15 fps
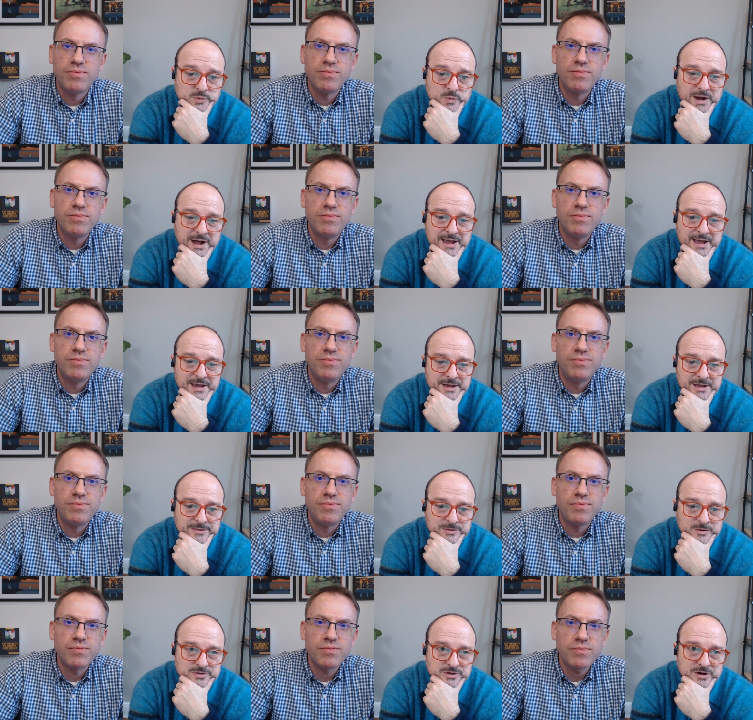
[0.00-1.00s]
Speaker 1: why
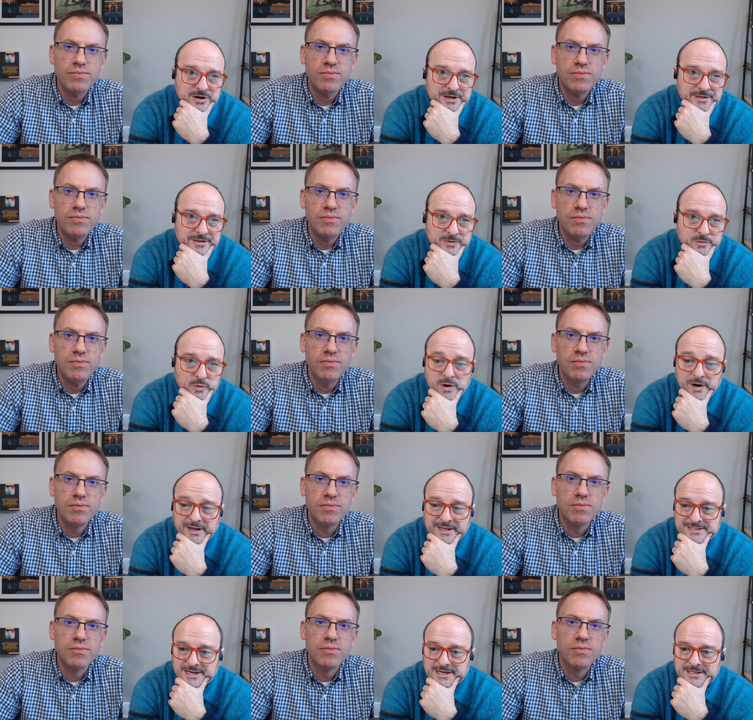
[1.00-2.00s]
those are all the warning
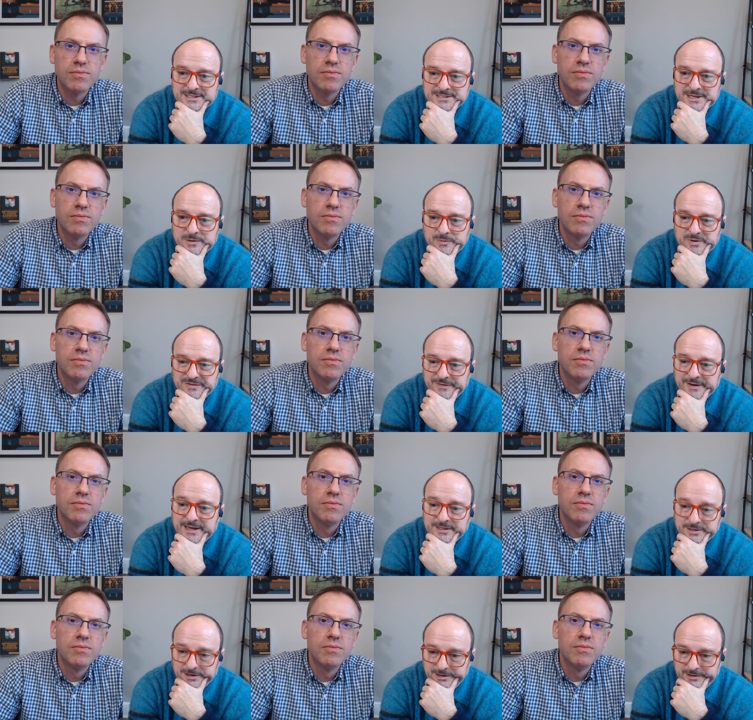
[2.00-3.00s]
signs that we flagged
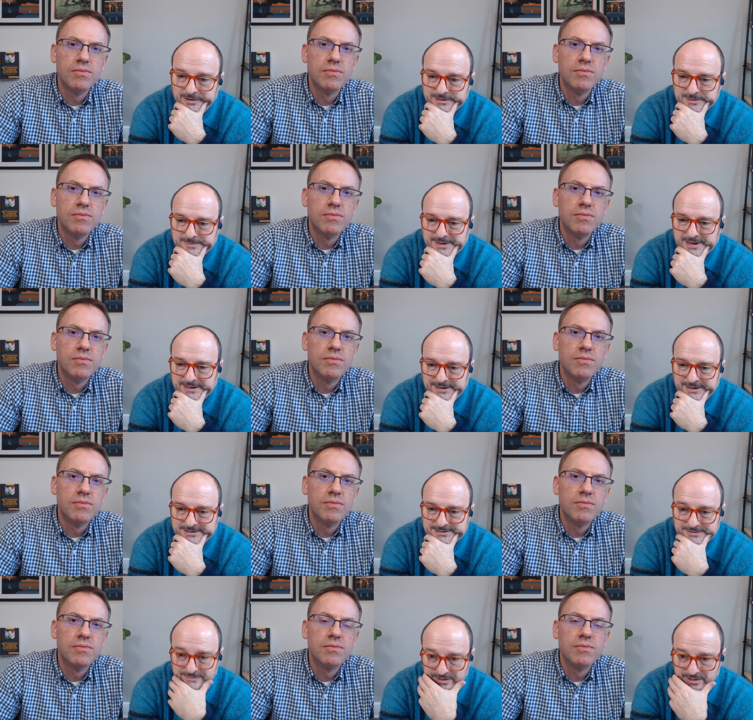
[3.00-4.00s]
earlier in the podcast
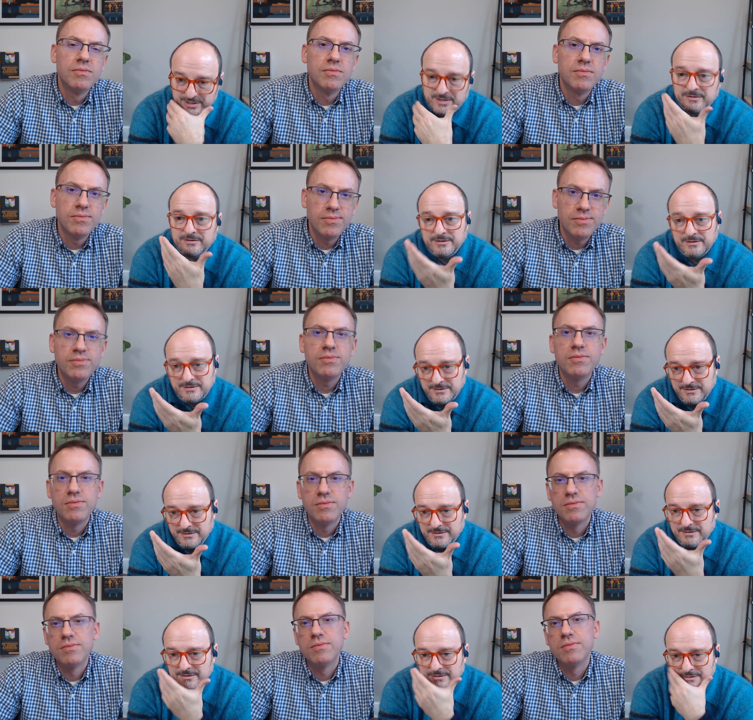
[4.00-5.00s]
if you don't mm-hmm.
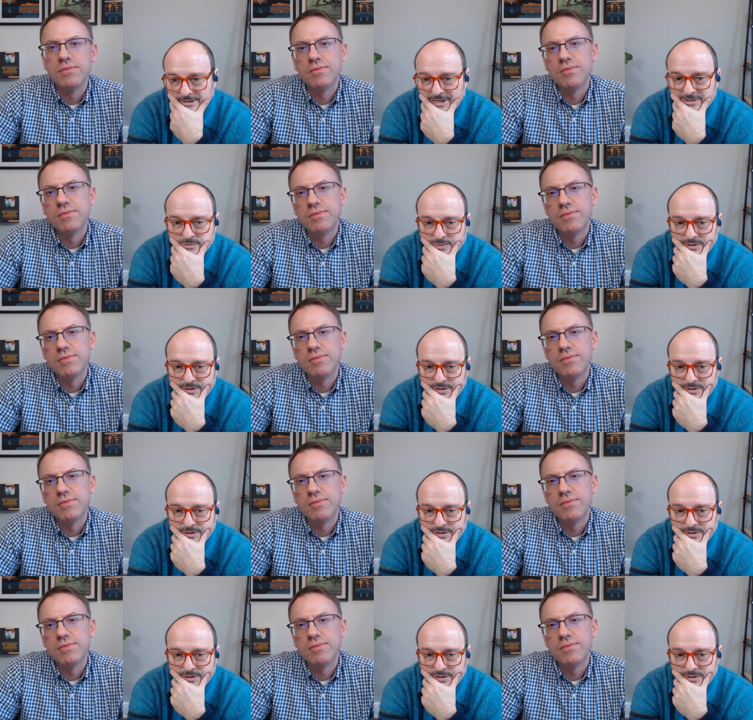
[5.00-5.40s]
that's